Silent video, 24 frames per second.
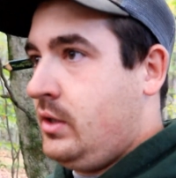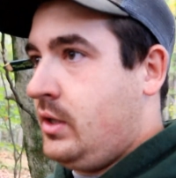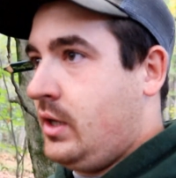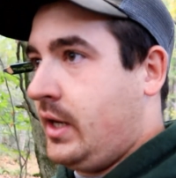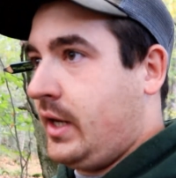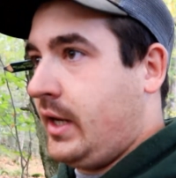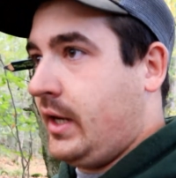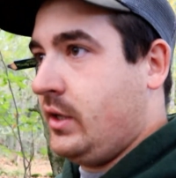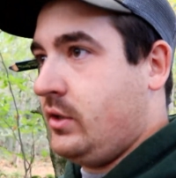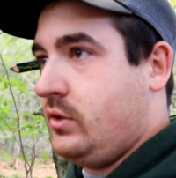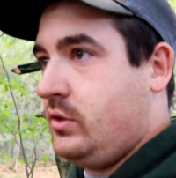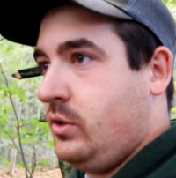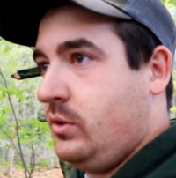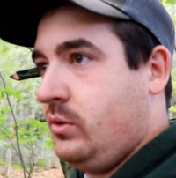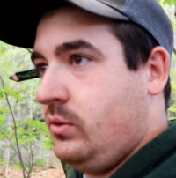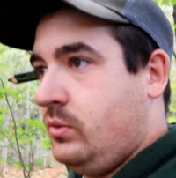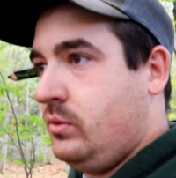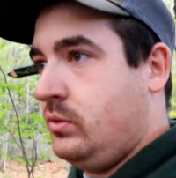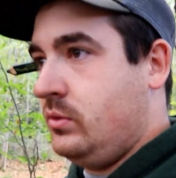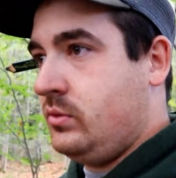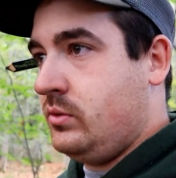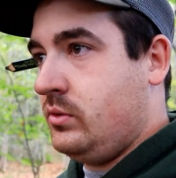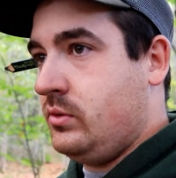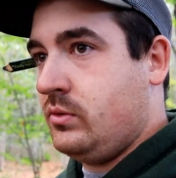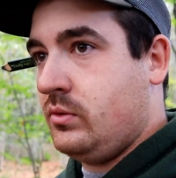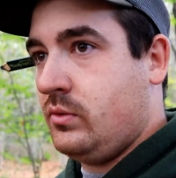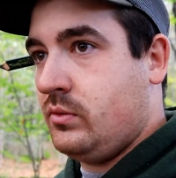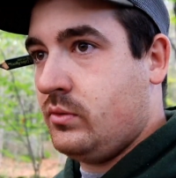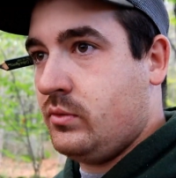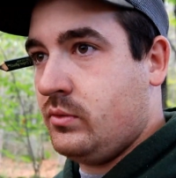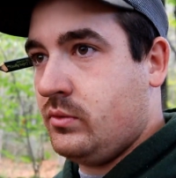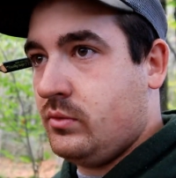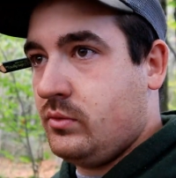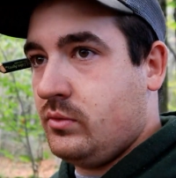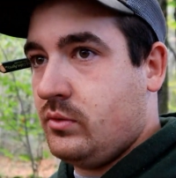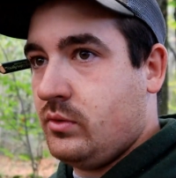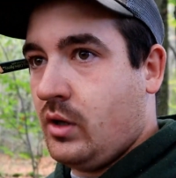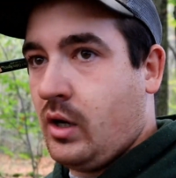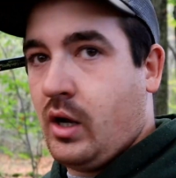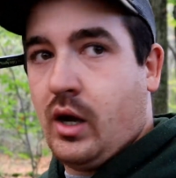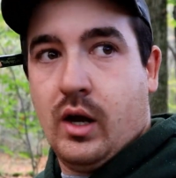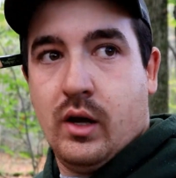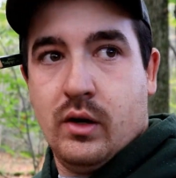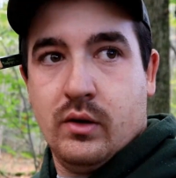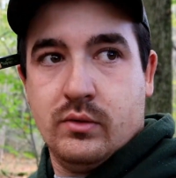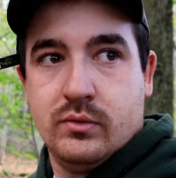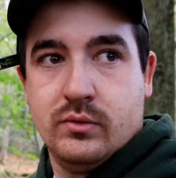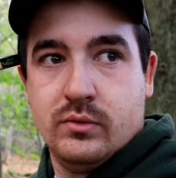I got 2
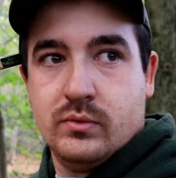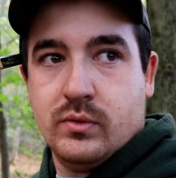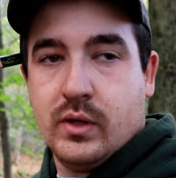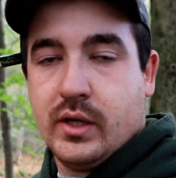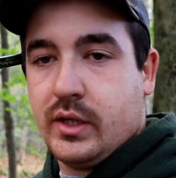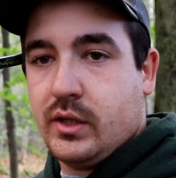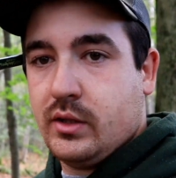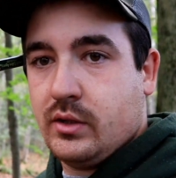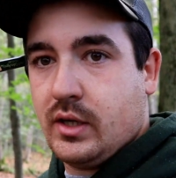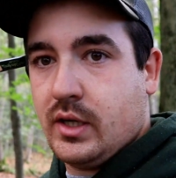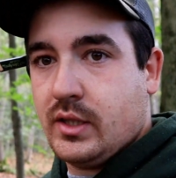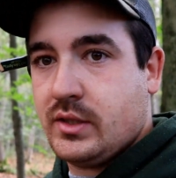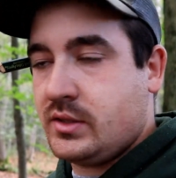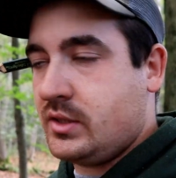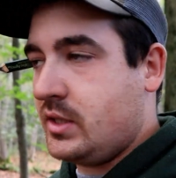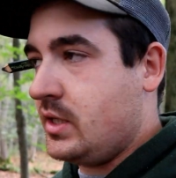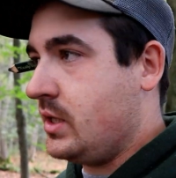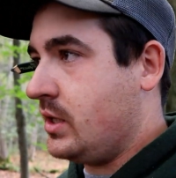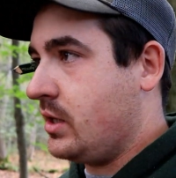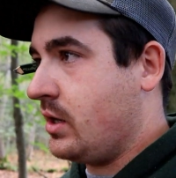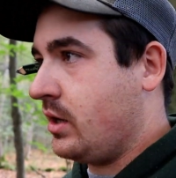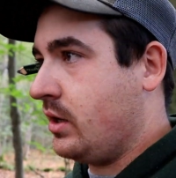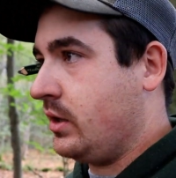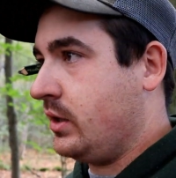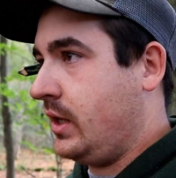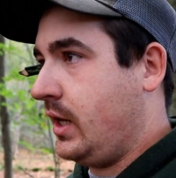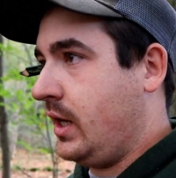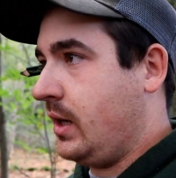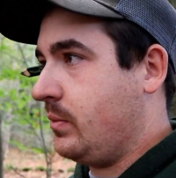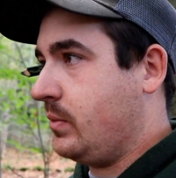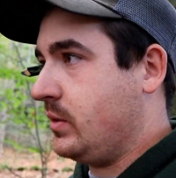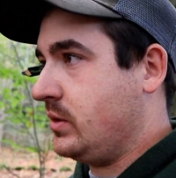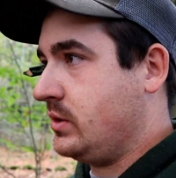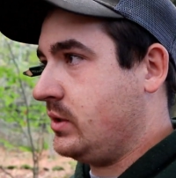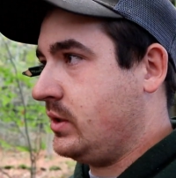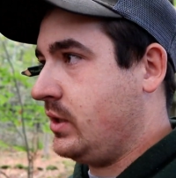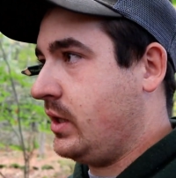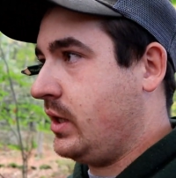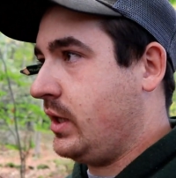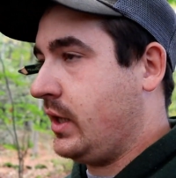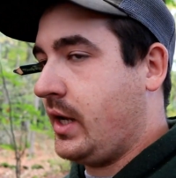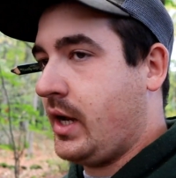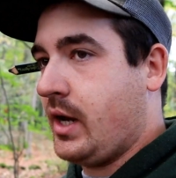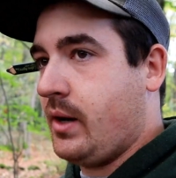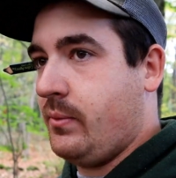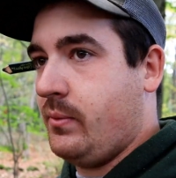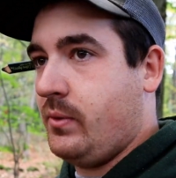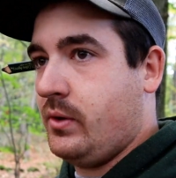regular SD card cameras and then I
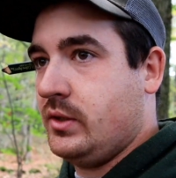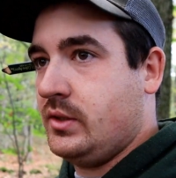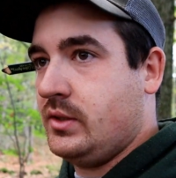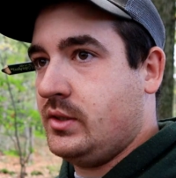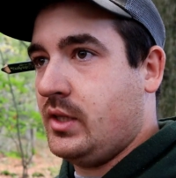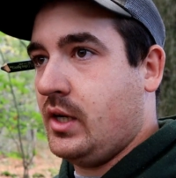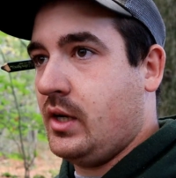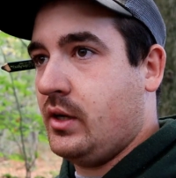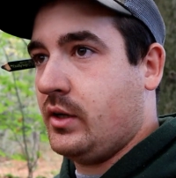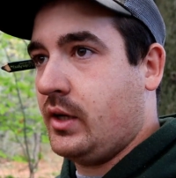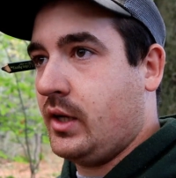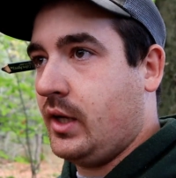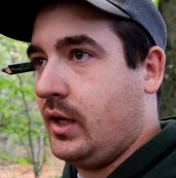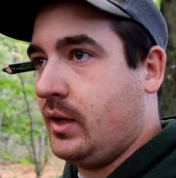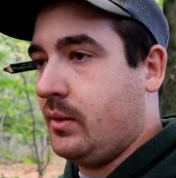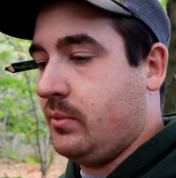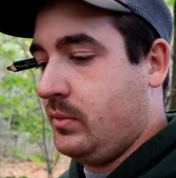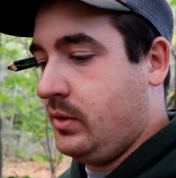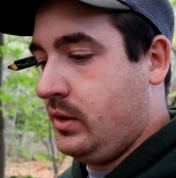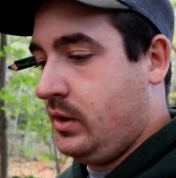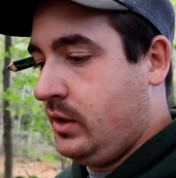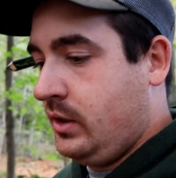got 1 cell cam.